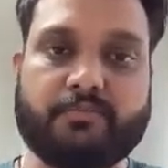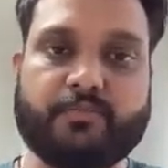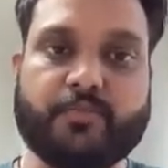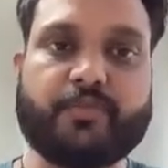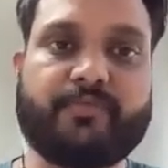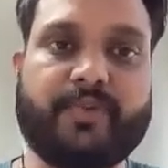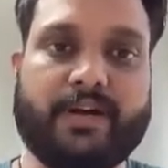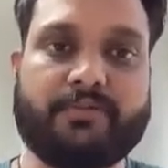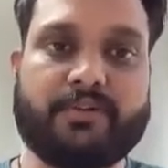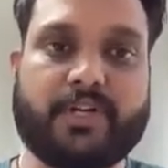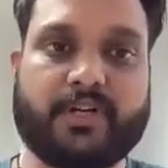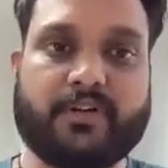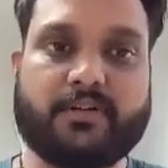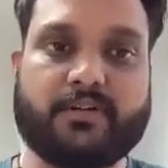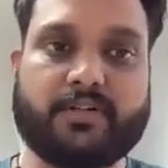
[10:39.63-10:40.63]
moved
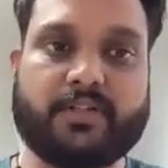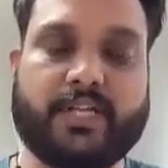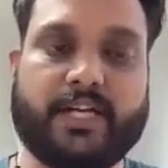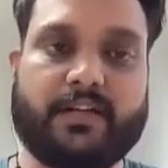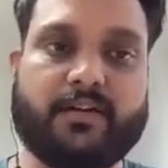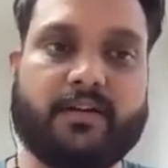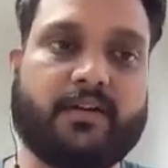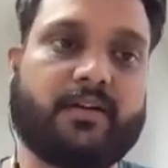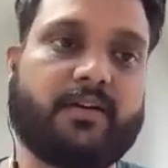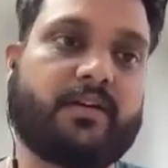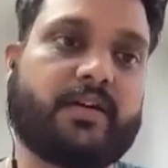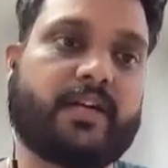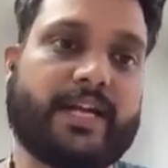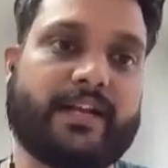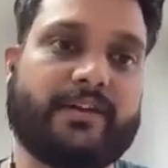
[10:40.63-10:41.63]
out that
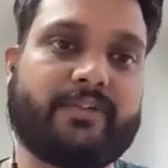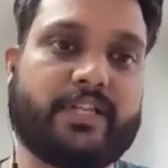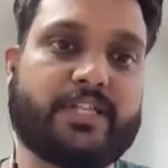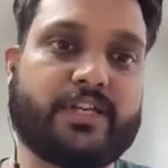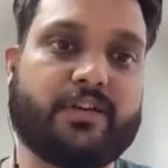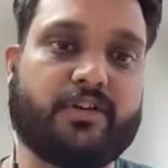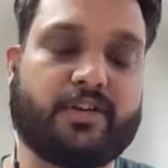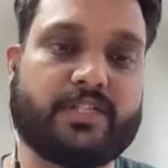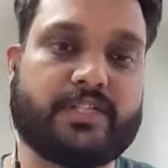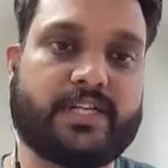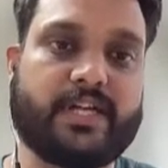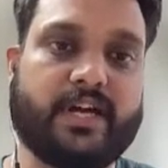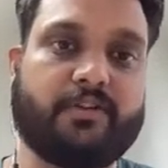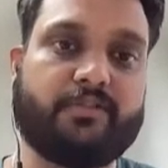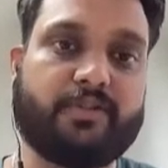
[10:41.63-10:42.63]
data fetching
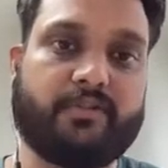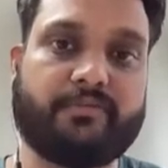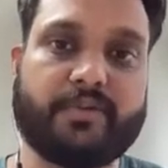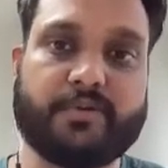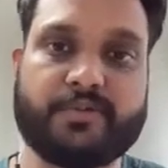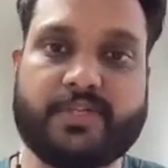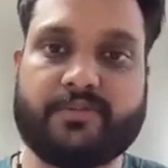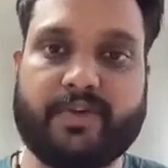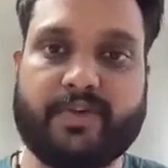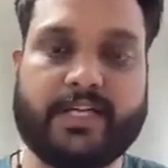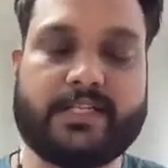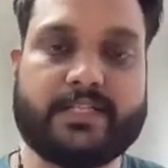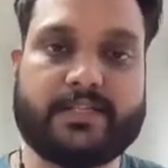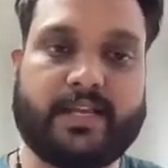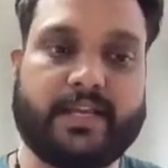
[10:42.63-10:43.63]
logic out of use
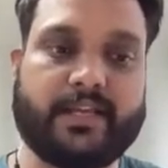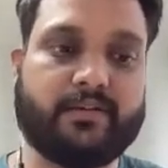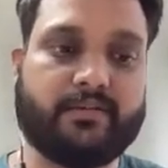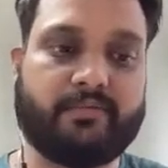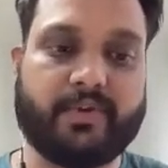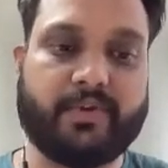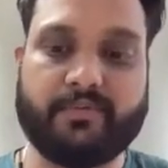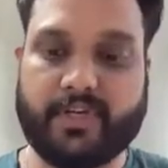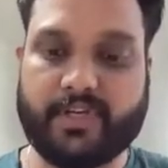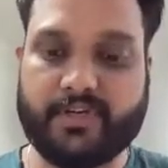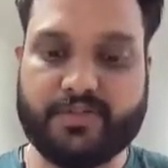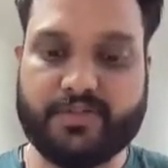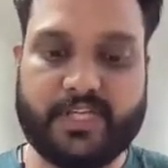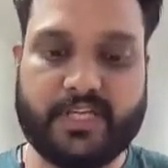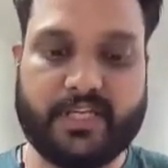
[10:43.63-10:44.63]
effects. Like we were
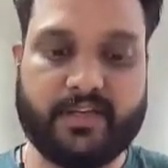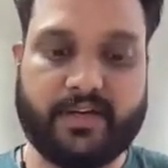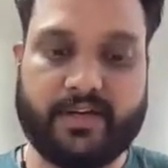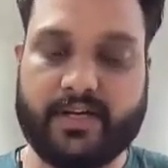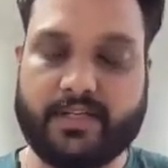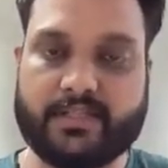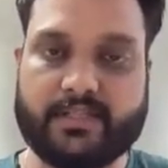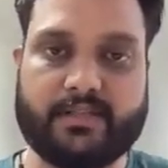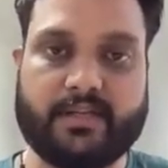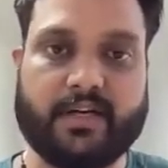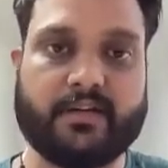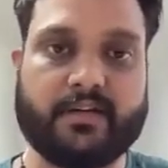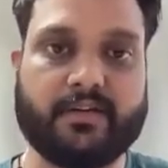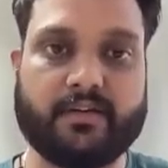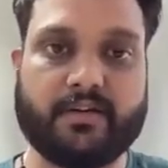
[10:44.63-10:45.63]
using Redux
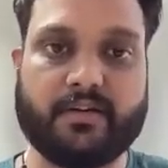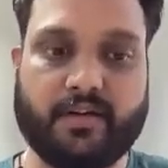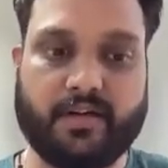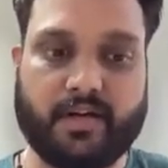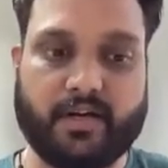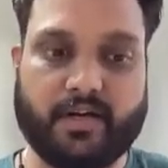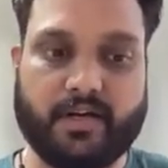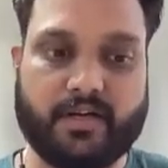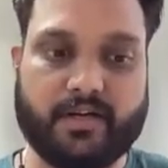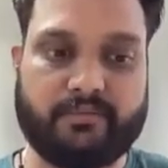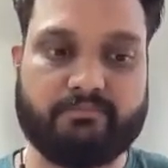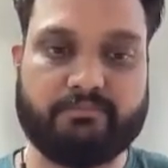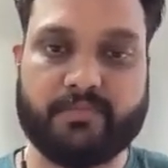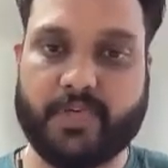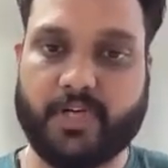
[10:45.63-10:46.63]
thunk
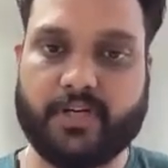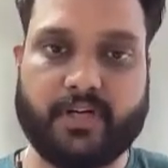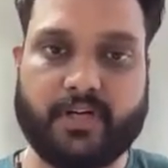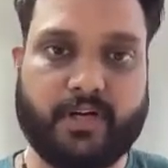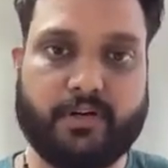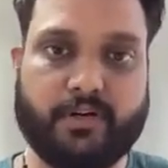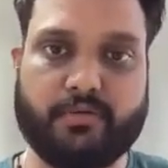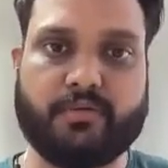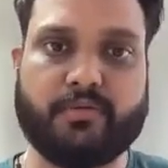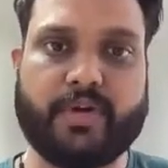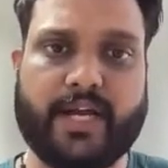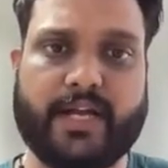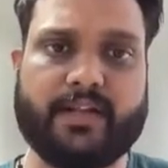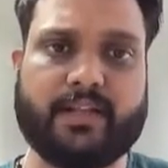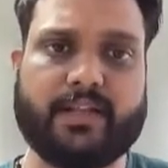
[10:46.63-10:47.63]
to
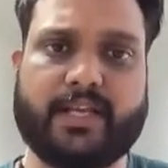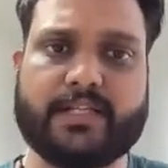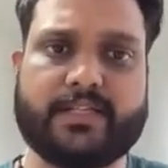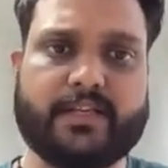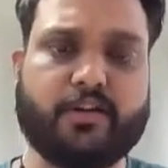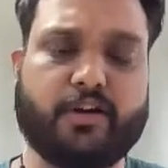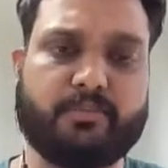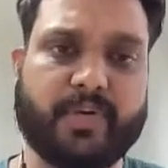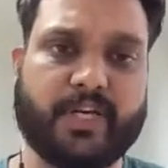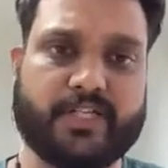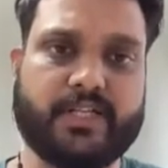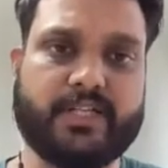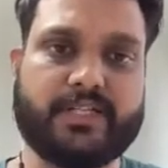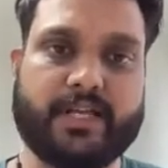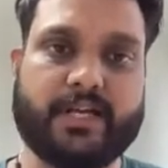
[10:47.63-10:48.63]
handle the async
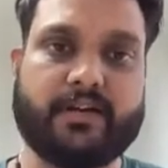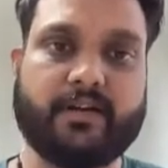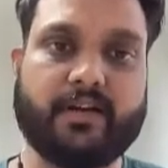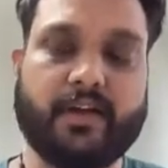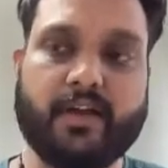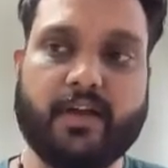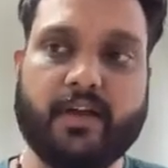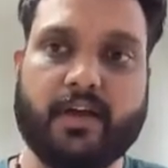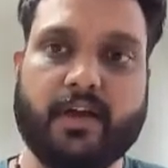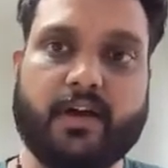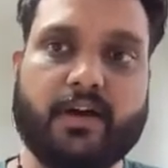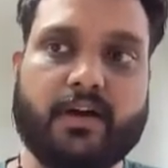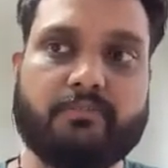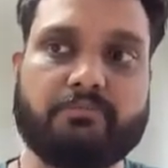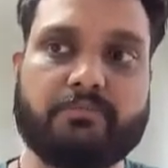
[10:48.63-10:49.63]
operations and
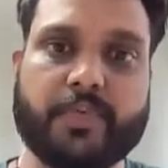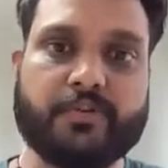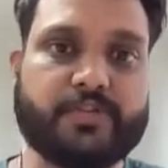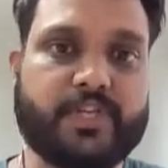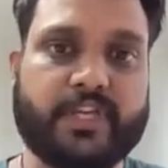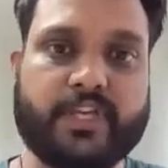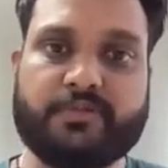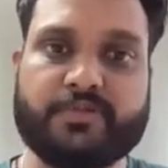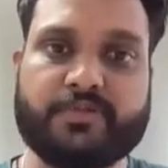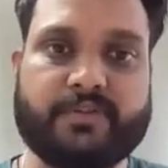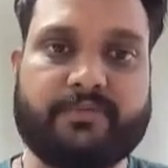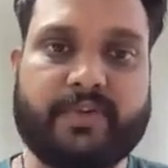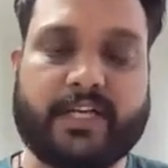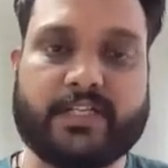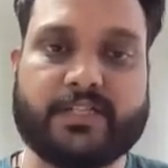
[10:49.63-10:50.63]
using use
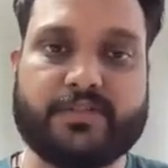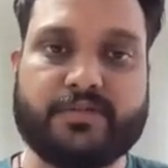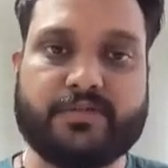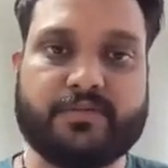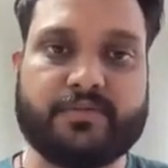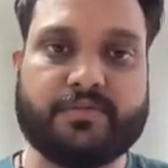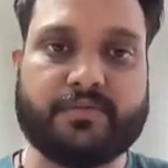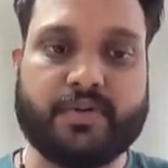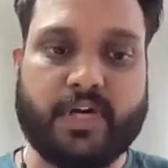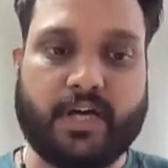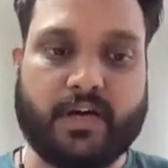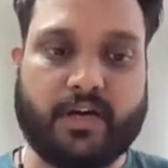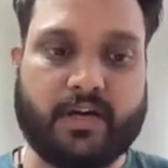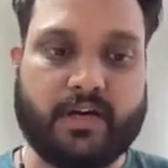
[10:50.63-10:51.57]
effects to